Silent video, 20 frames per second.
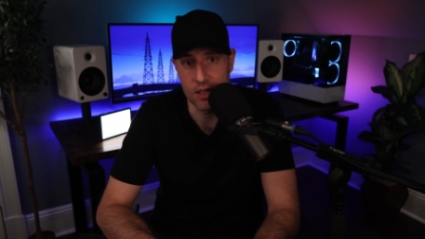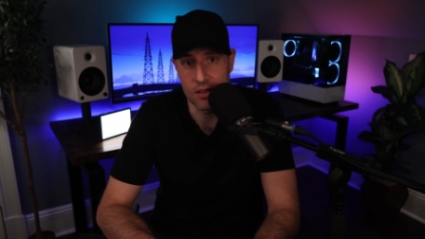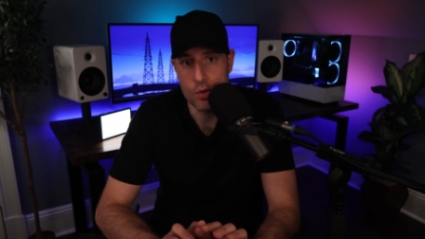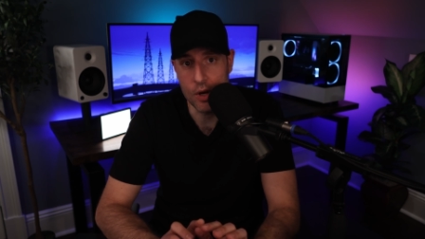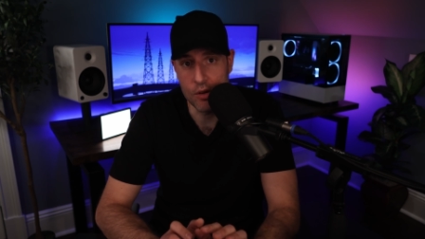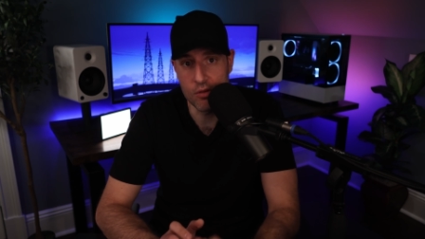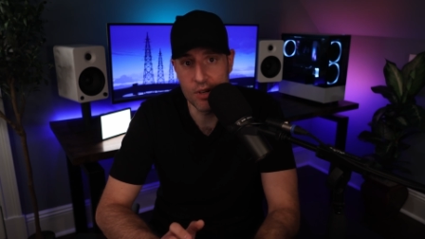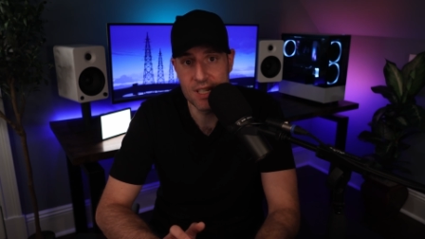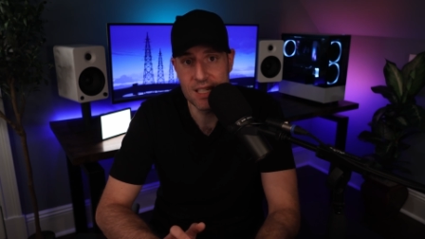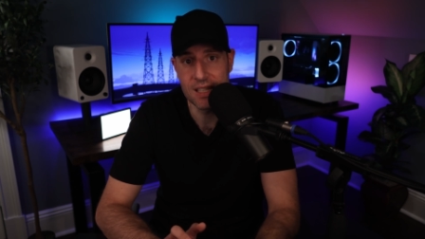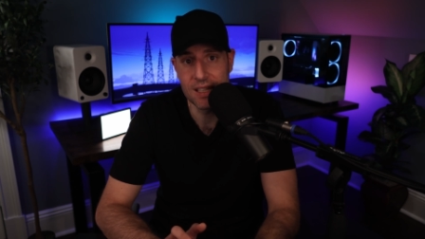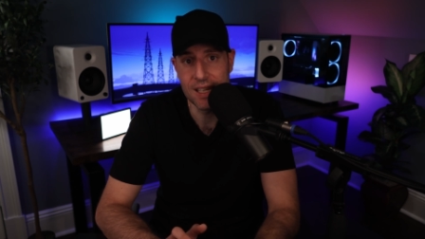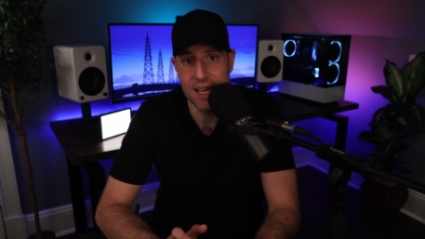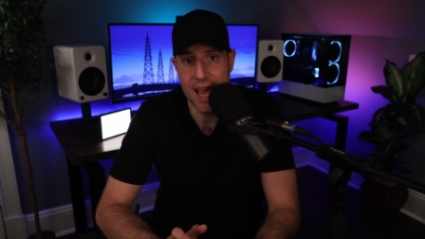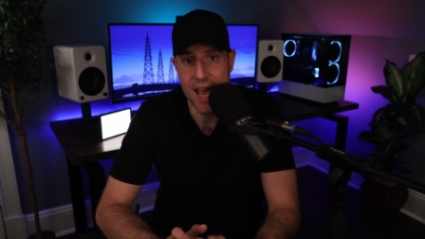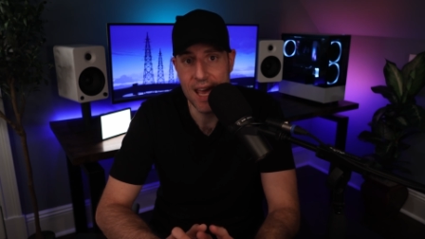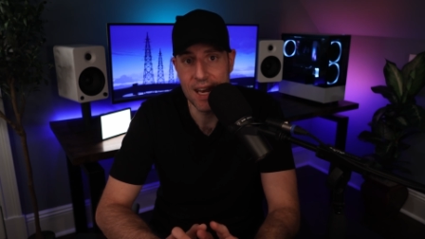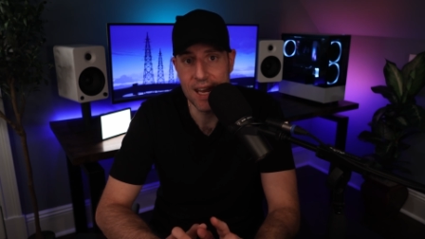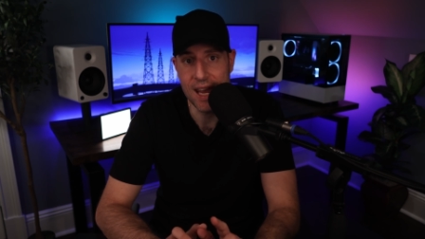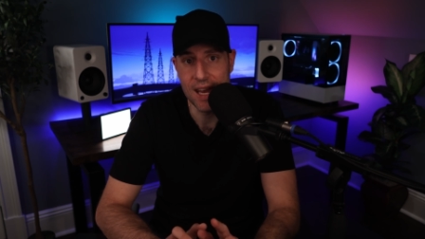So I recently
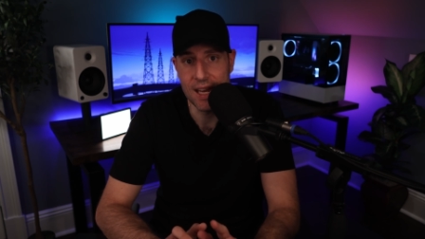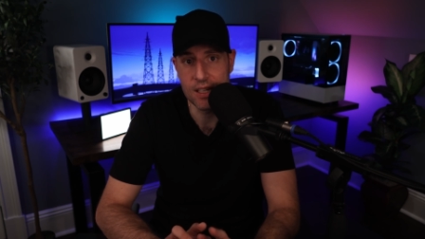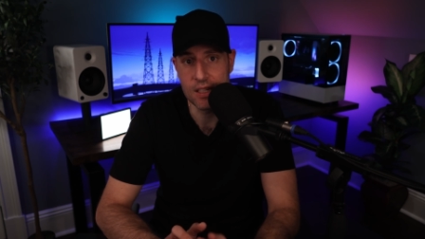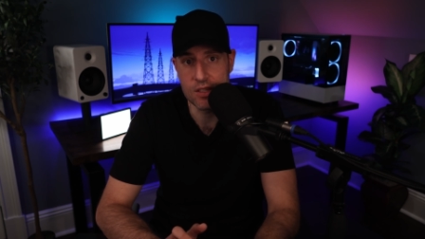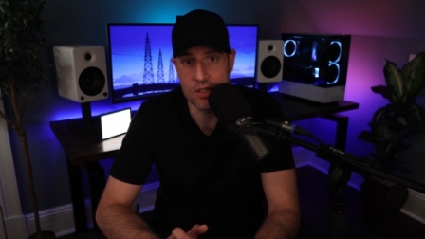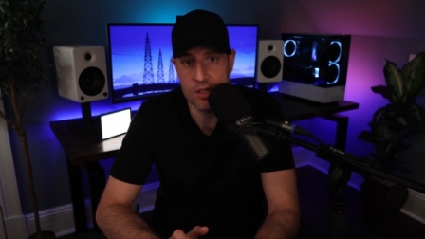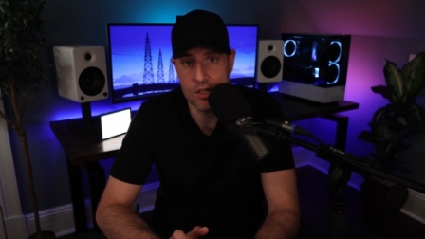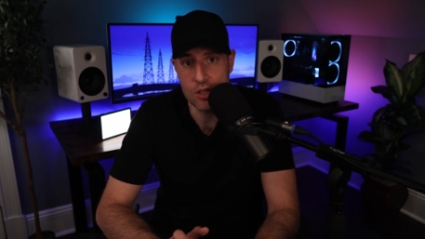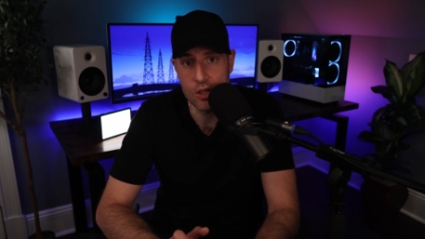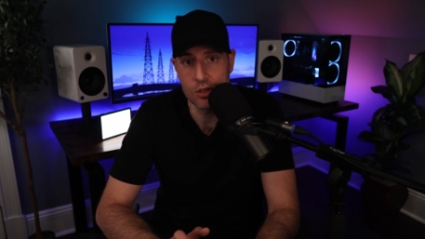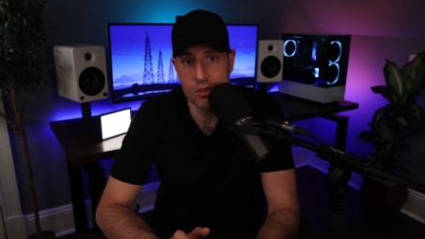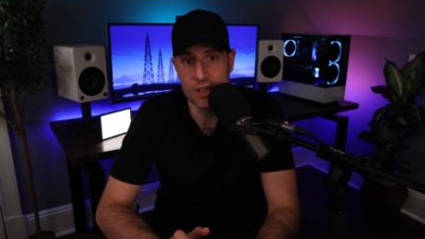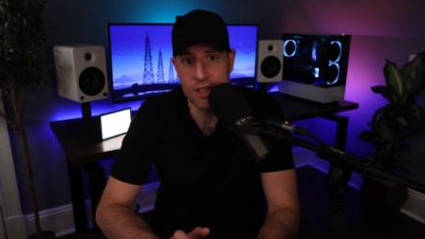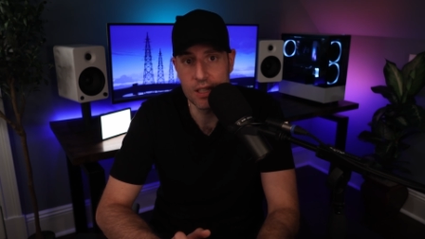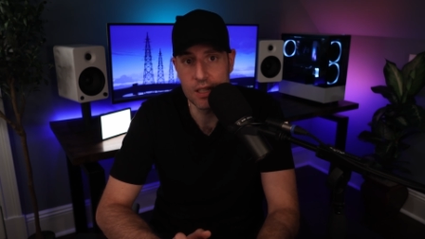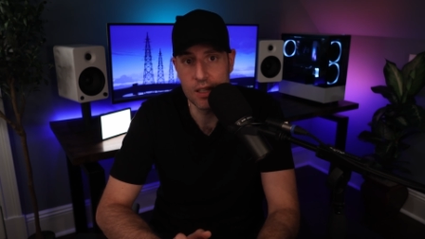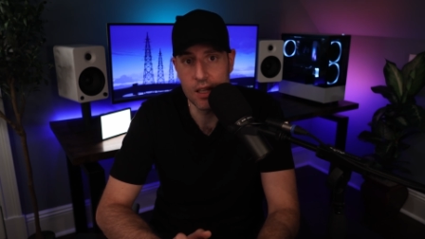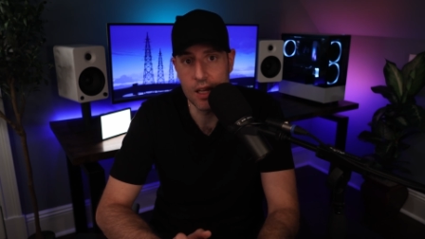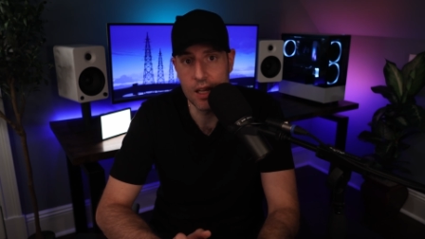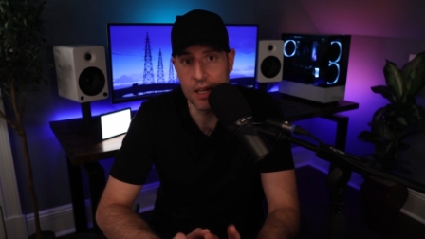had a
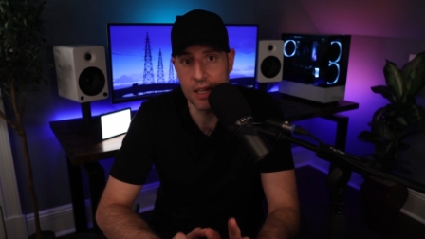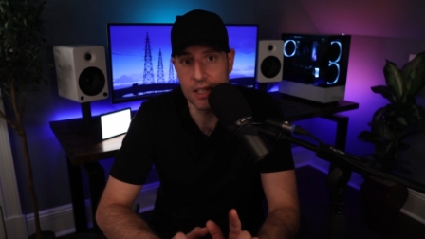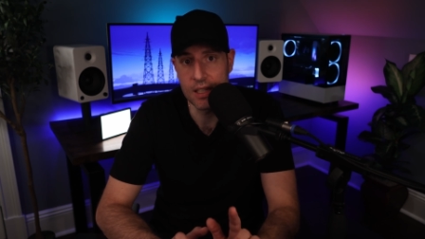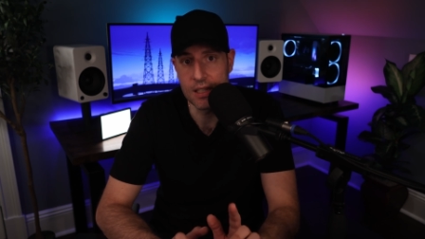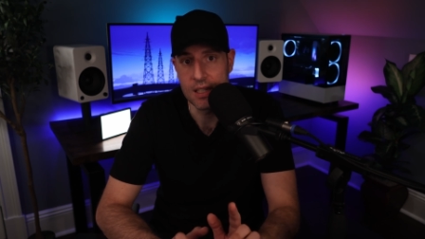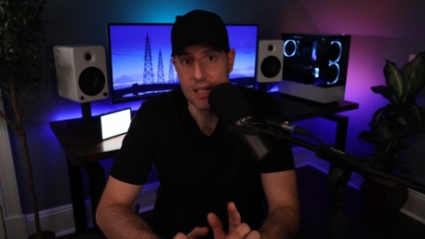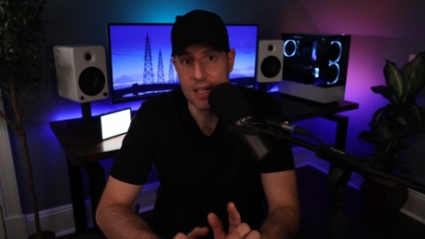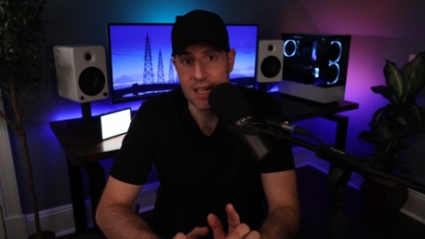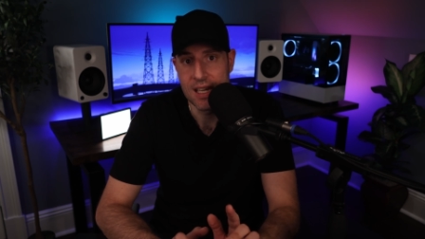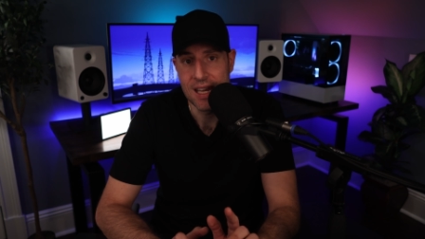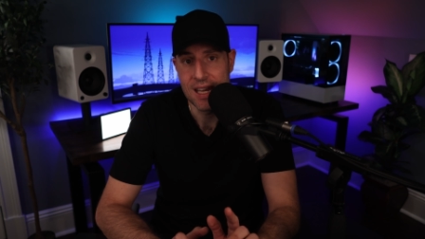consulting client